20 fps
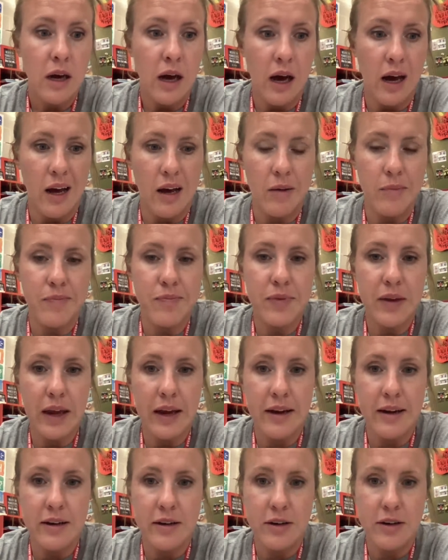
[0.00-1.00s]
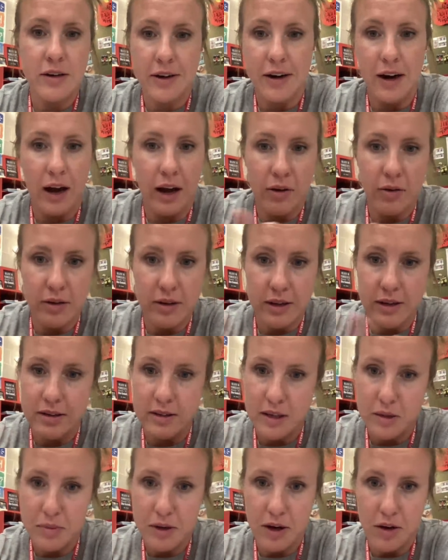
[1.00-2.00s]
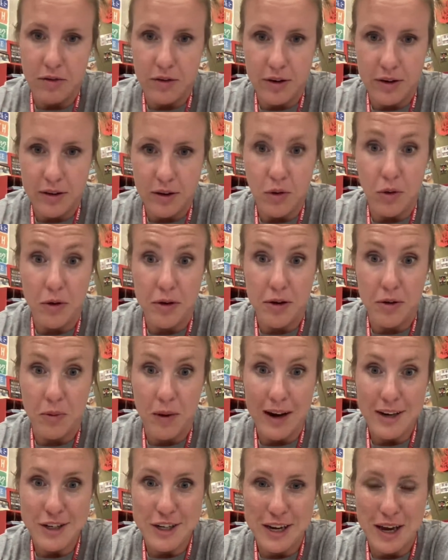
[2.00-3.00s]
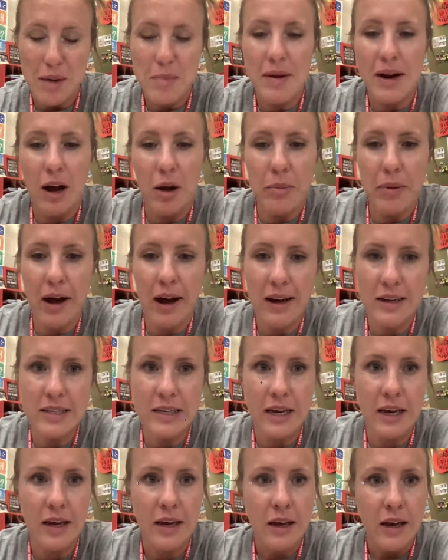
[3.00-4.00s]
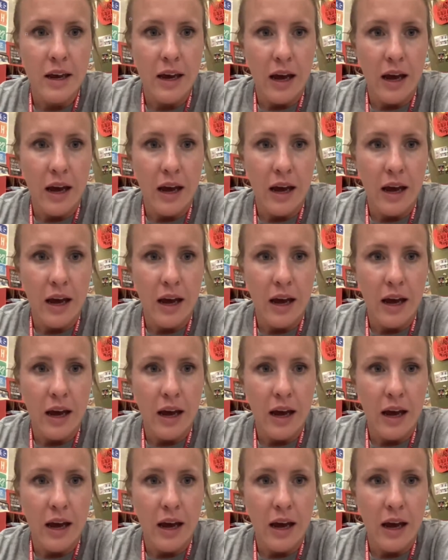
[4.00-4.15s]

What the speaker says: And you're going to awkwardly see me over in the corner watching it, but I'll pause it